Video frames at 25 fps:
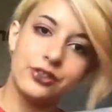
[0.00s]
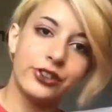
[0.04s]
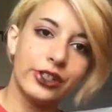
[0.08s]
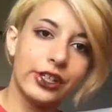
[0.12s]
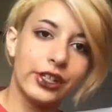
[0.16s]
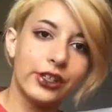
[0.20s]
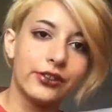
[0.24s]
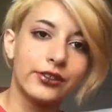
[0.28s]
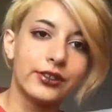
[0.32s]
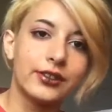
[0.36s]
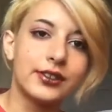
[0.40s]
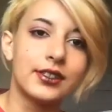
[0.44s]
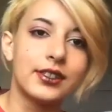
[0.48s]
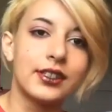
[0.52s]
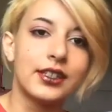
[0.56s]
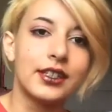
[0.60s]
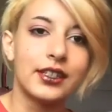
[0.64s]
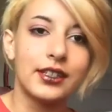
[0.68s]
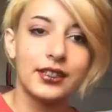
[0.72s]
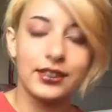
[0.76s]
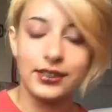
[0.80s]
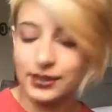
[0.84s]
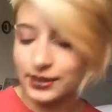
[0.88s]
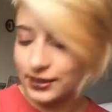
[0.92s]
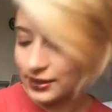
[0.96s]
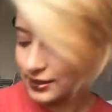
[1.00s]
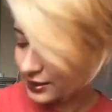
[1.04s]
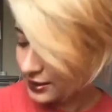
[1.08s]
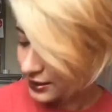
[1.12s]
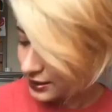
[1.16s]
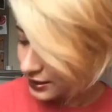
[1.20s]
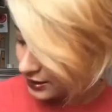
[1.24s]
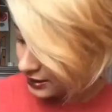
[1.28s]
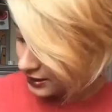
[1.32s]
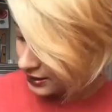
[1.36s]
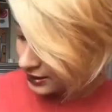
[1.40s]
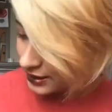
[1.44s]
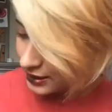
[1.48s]
and channels and things
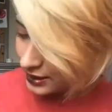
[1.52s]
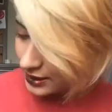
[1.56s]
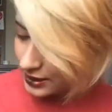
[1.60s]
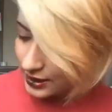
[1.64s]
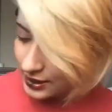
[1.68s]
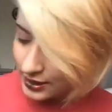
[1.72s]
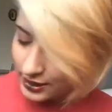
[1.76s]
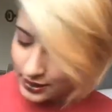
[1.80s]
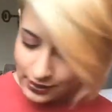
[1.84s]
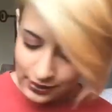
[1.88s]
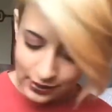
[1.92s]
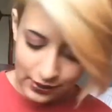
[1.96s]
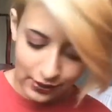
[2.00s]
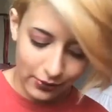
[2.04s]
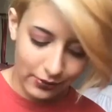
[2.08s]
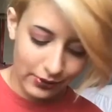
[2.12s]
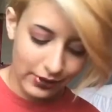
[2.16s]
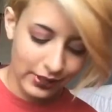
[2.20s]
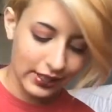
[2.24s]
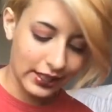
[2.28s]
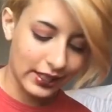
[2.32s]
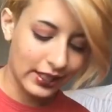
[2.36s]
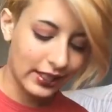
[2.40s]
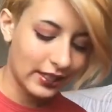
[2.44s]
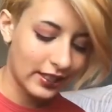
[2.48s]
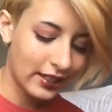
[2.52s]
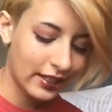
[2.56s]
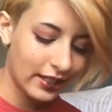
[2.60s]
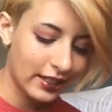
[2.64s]
don't really,